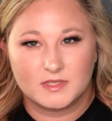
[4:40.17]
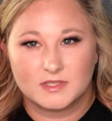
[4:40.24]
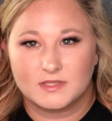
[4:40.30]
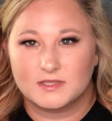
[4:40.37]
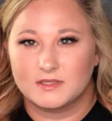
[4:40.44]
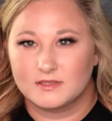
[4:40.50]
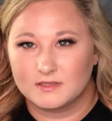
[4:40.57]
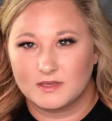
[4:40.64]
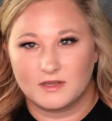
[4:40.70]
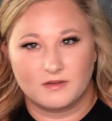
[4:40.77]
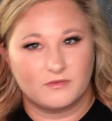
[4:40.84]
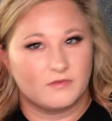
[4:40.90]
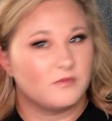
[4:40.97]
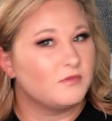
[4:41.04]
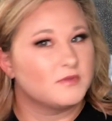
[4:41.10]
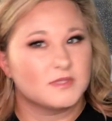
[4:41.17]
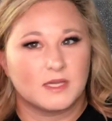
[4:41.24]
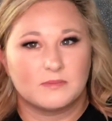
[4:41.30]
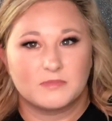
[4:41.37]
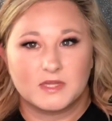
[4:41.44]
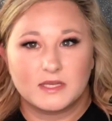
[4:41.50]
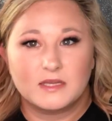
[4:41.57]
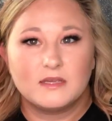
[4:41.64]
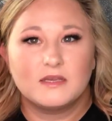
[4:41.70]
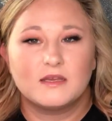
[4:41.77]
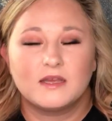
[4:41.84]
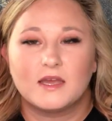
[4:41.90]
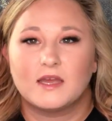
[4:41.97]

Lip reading: because that's kind of a full-time thing.